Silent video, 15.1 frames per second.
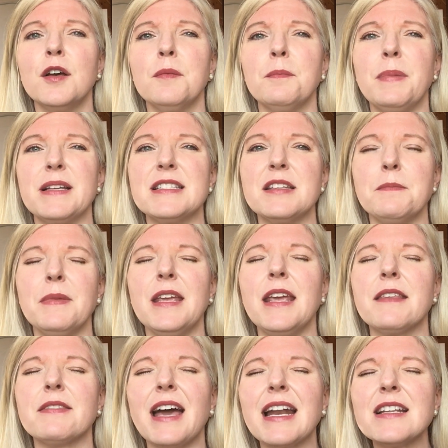but to me,
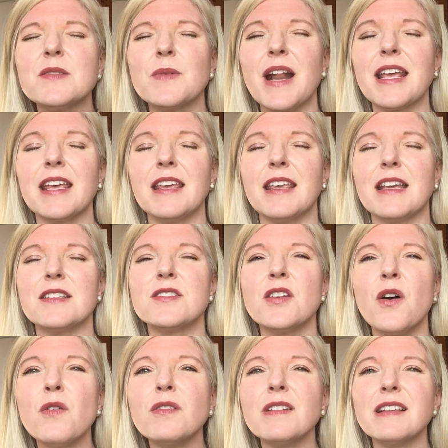that is when I can get
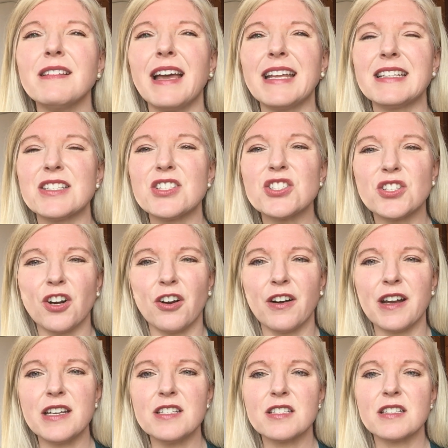totally like
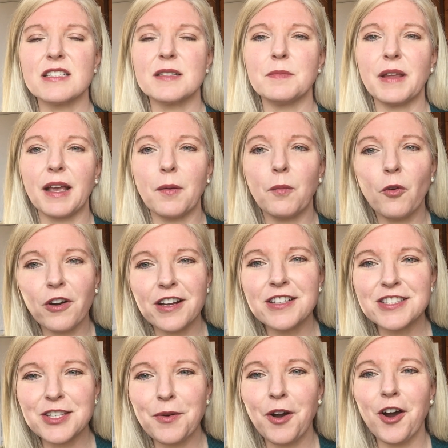discouraged, because I'm like, I'm working
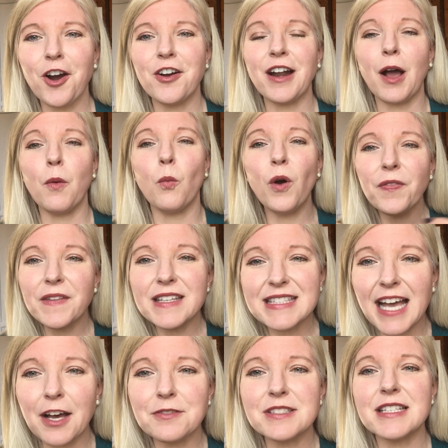so hard. I want these
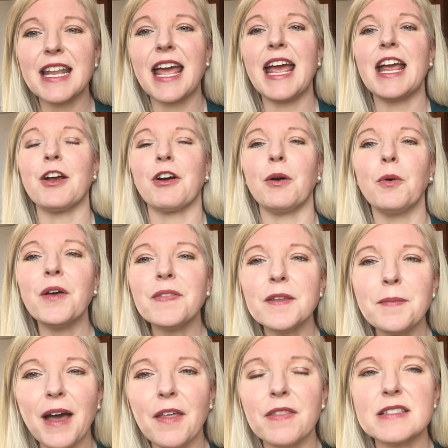out today, or I want
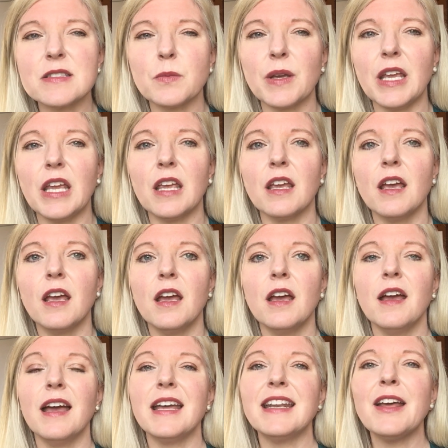them out this week.
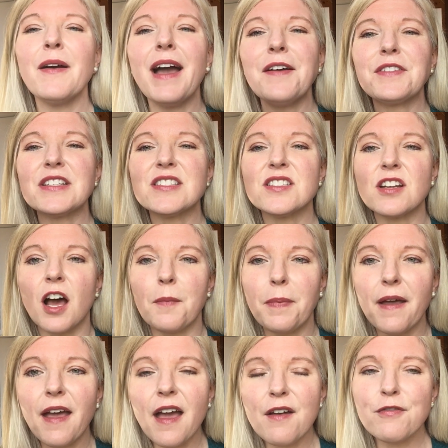And now I have to
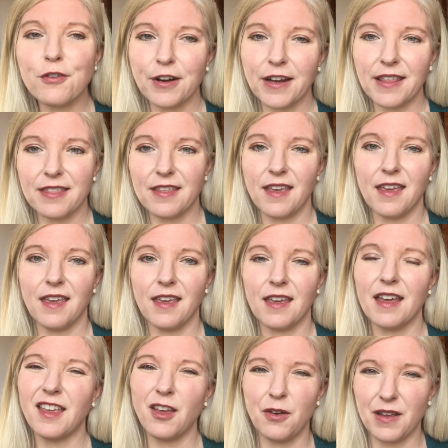stop everything
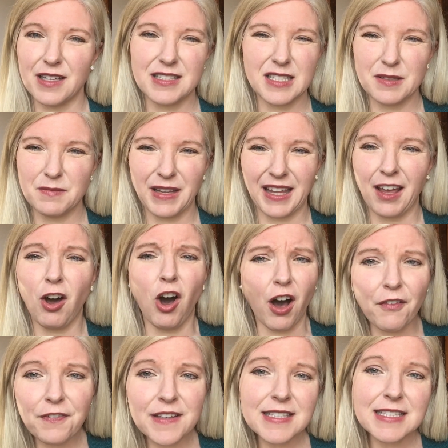and go get like
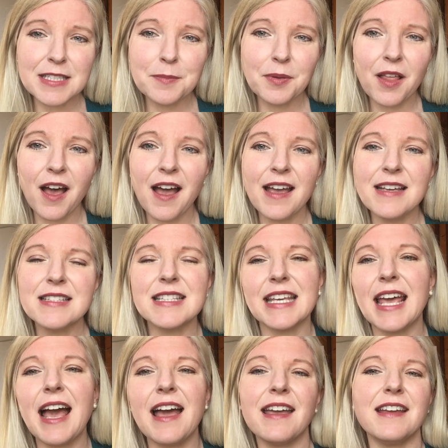office supplies.
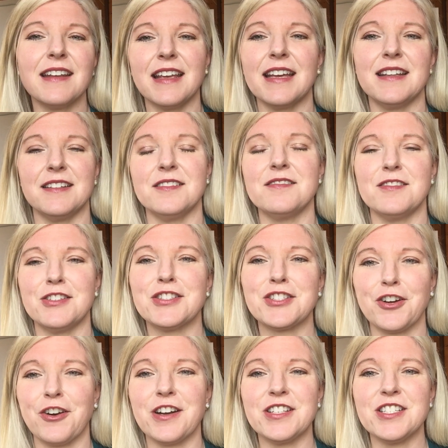Like, I can get
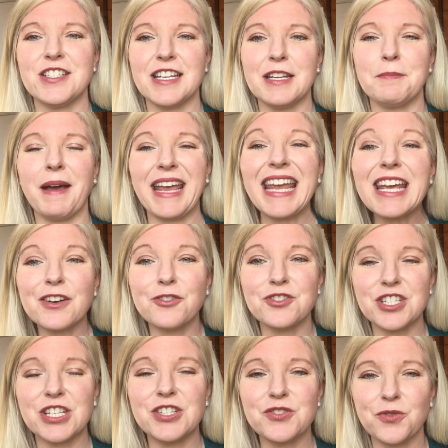discouraged in my
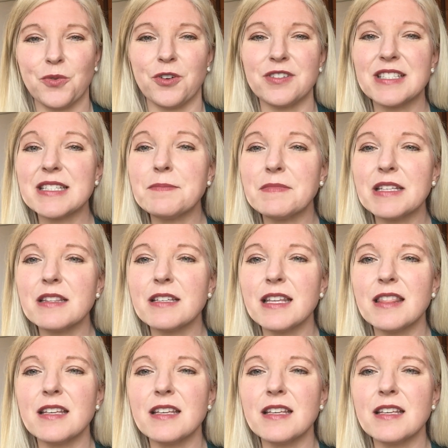energy towards something like